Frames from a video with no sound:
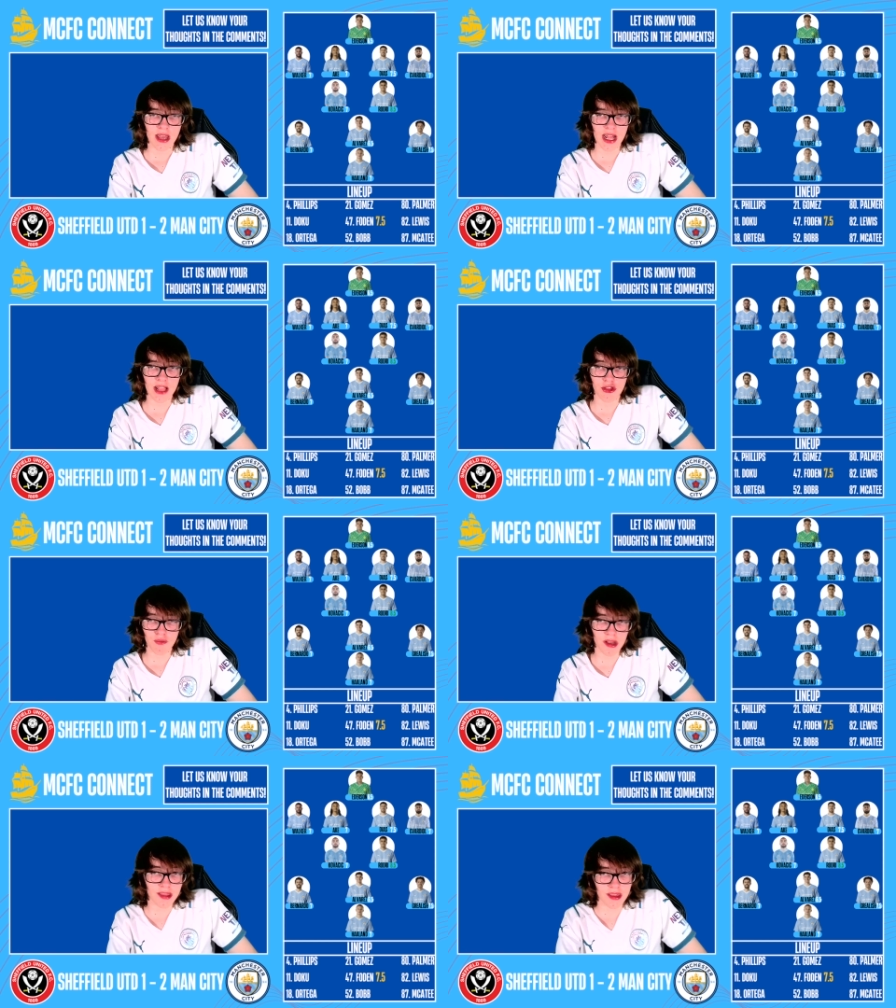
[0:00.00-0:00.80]
had
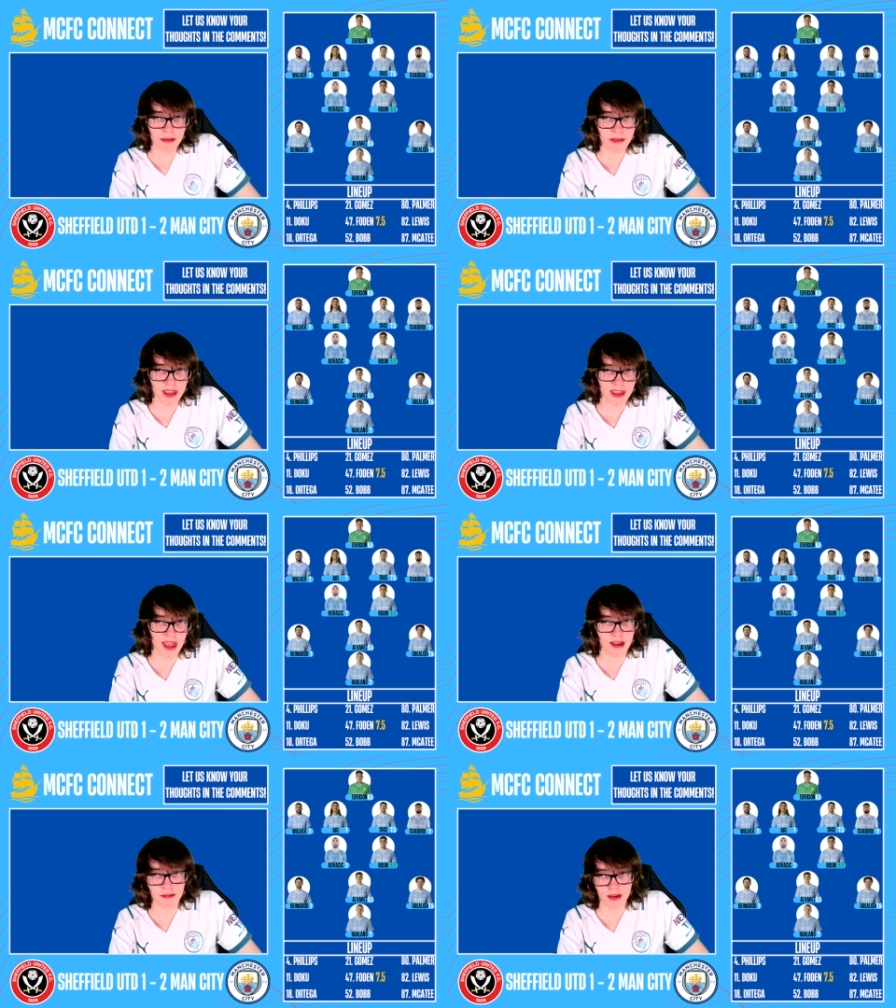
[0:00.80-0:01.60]

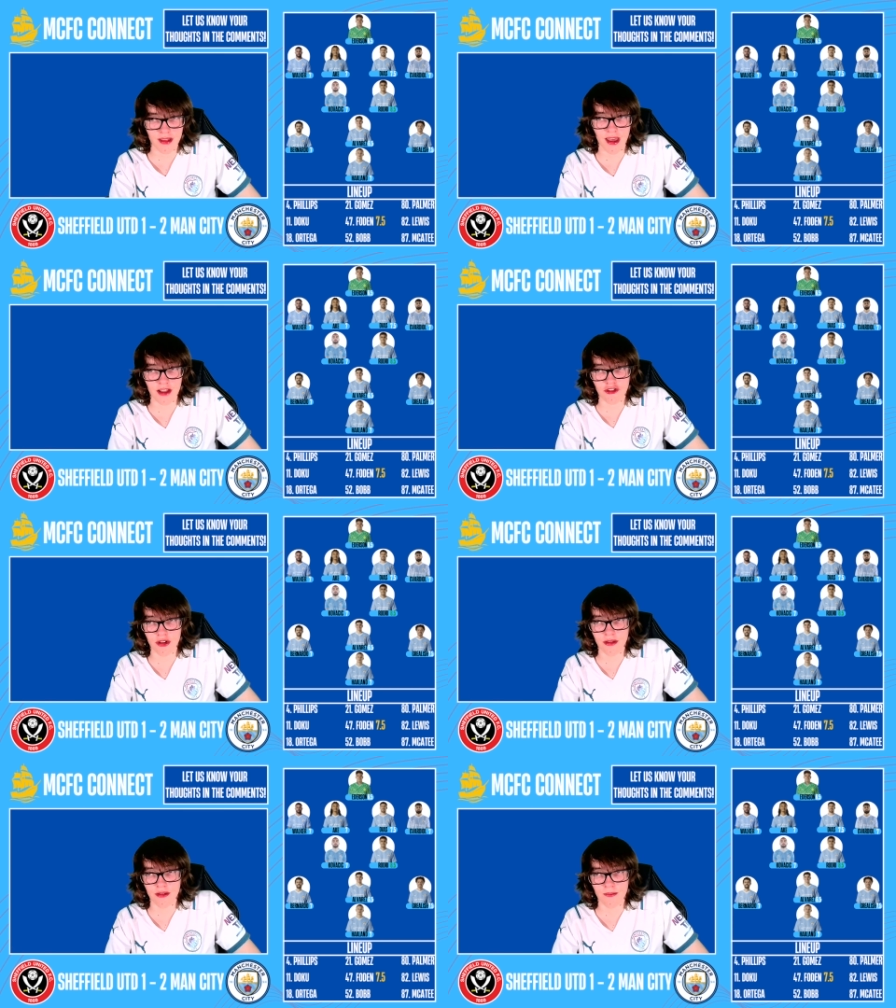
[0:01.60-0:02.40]
20%
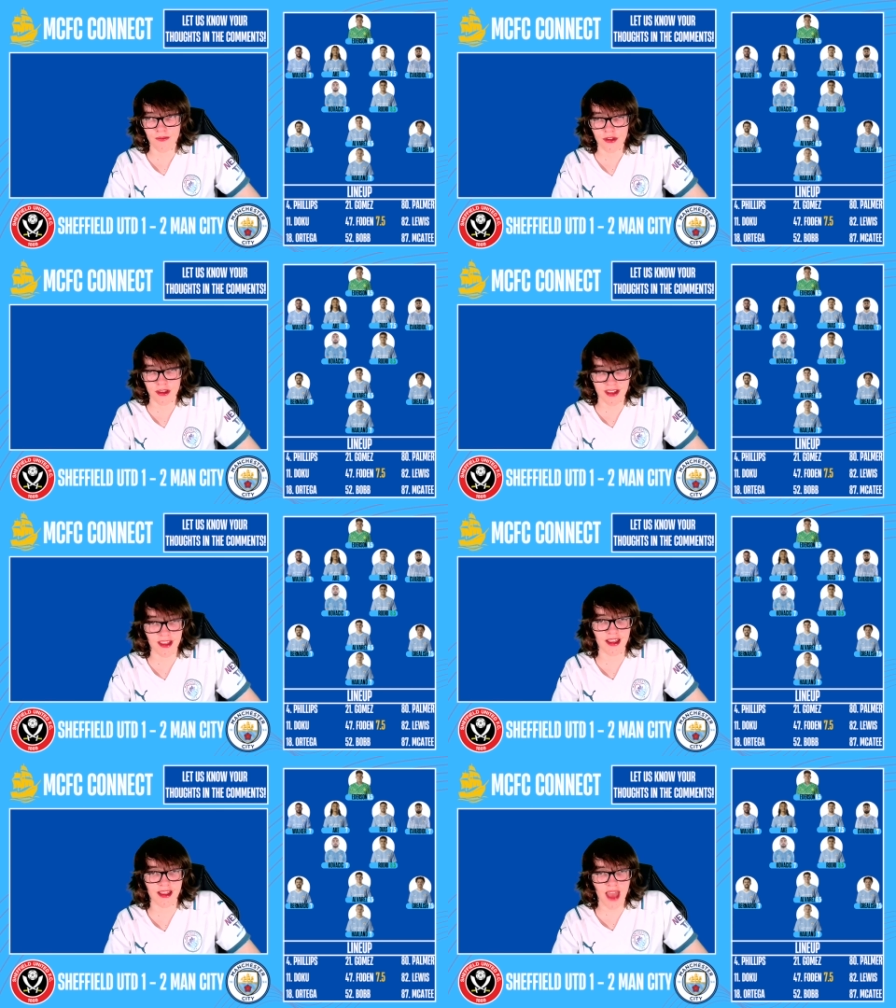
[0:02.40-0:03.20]
possession to
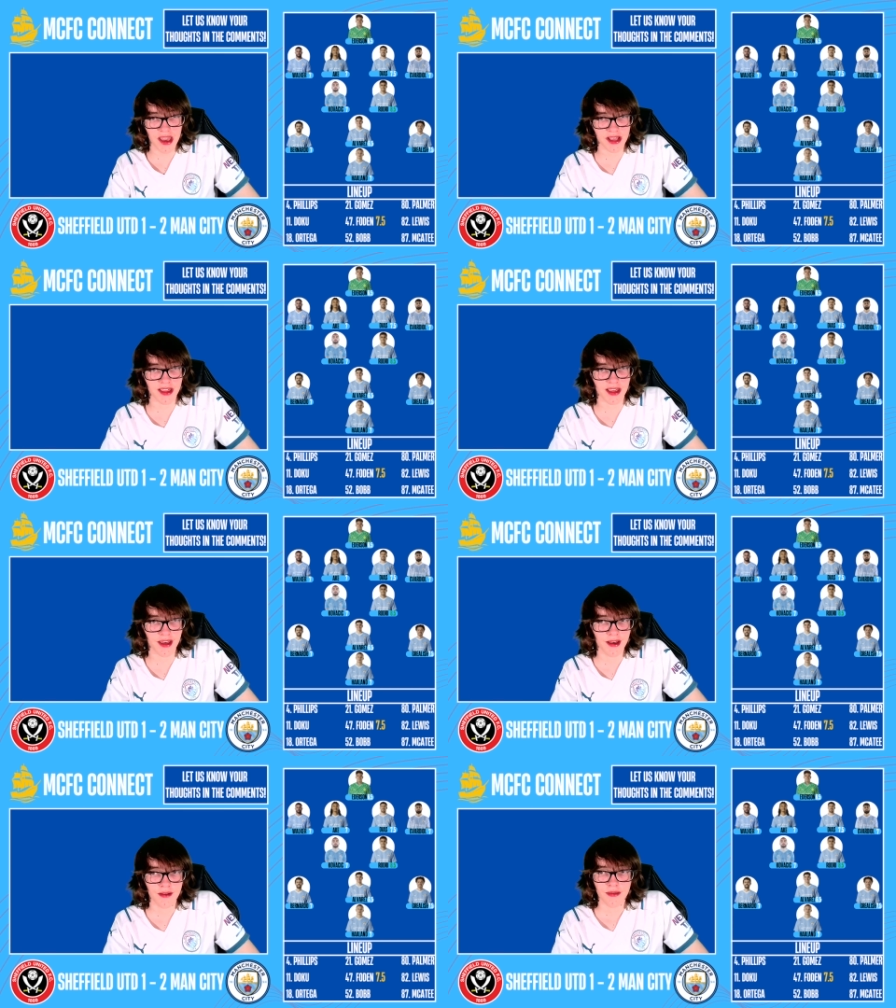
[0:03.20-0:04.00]
City's 80,
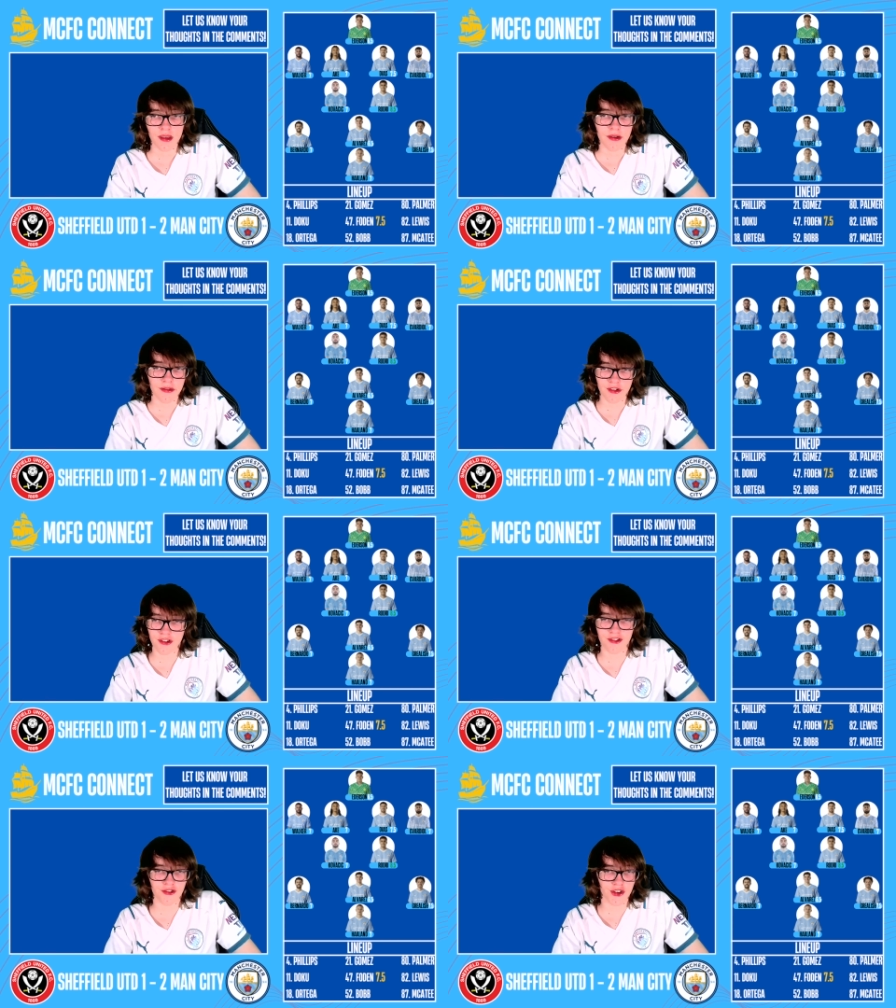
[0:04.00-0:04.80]
which
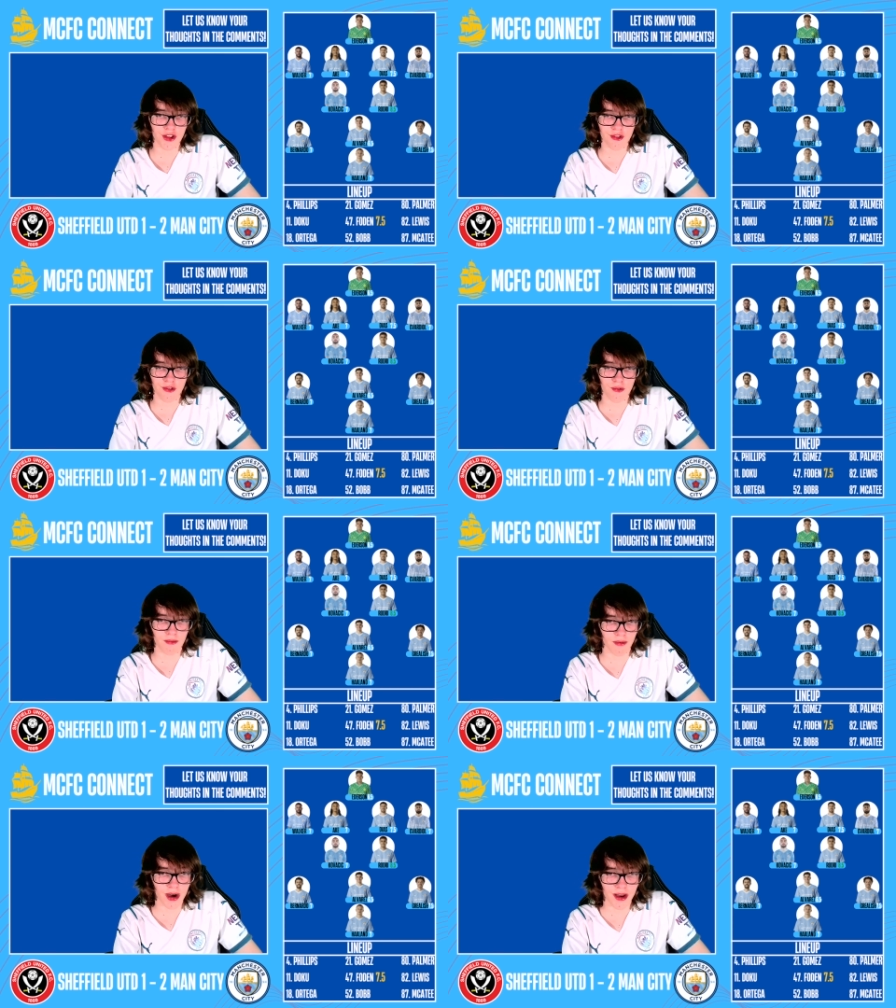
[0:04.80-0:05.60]
is just
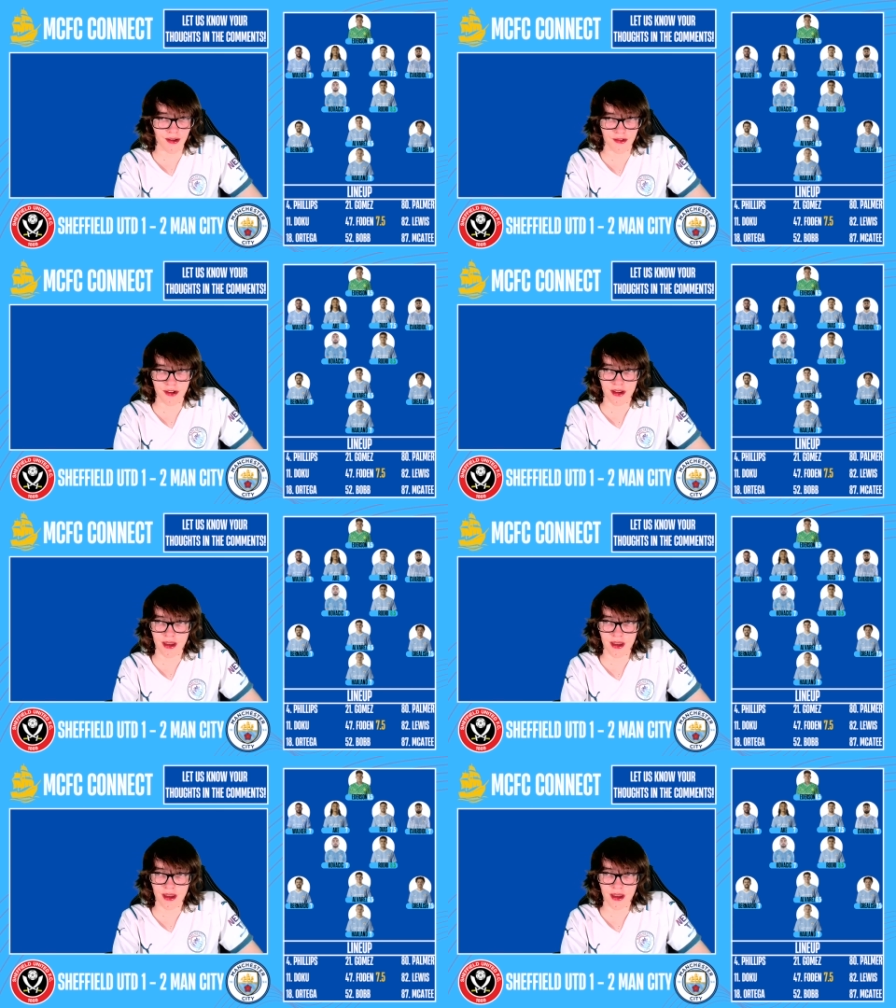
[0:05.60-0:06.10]
wild.